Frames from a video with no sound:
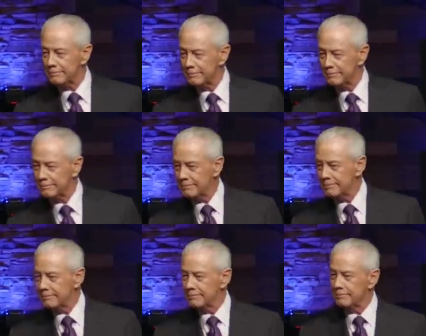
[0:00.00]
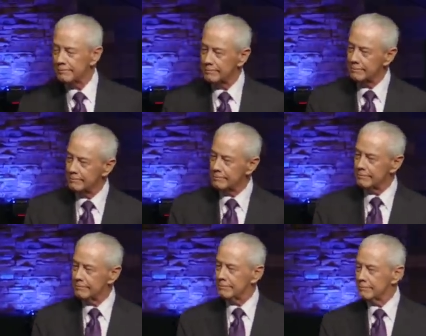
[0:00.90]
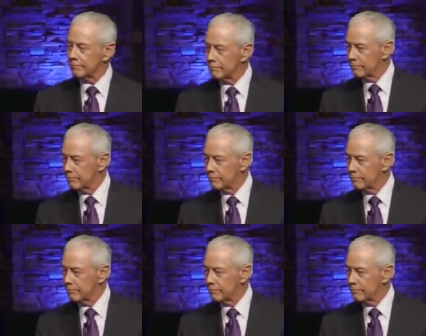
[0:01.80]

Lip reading: (no one is talking)